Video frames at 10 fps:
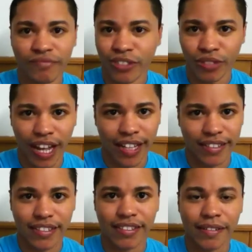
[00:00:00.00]
do not.
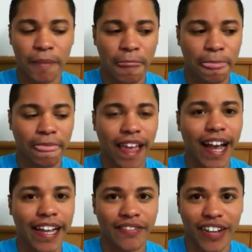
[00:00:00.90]

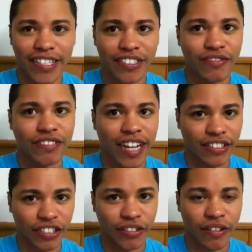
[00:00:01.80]
I advise you
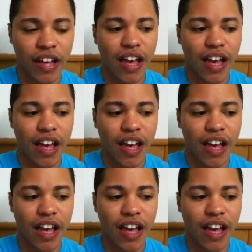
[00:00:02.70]
not to.